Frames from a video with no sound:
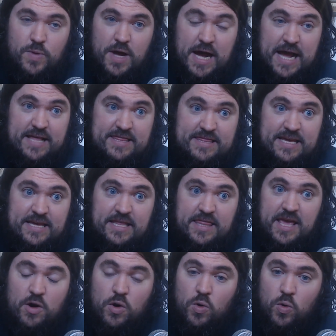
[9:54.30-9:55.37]
I think
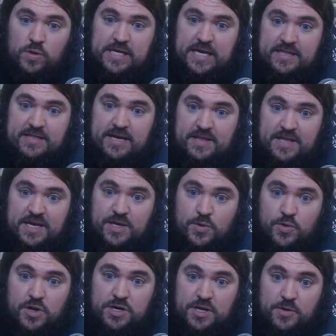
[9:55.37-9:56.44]
the only thing that you
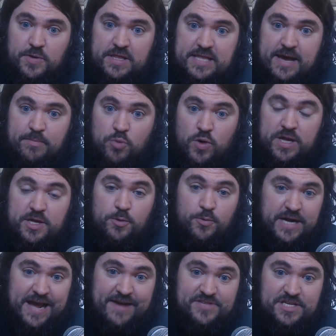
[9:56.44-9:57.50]
could do at that point, you would
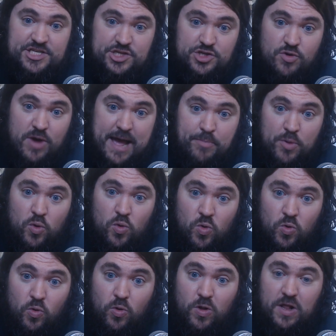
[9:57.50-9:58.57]
have to scrap a
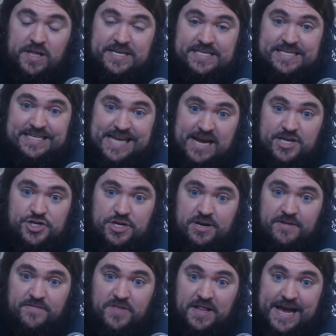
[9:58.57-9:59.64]
whole section
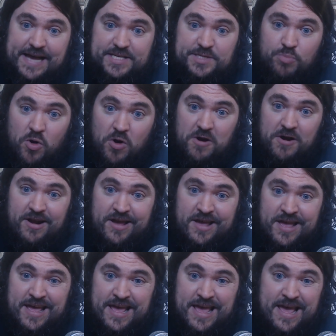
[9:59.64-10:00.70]
of the last part,
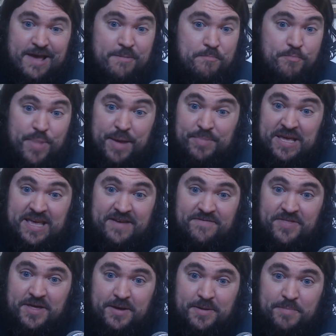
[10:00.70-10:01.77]
maybe give
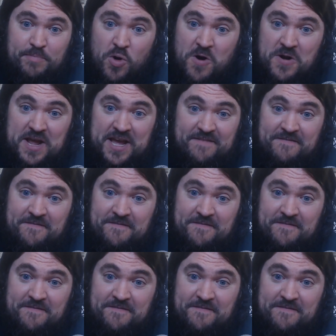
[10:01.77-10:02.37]
the party a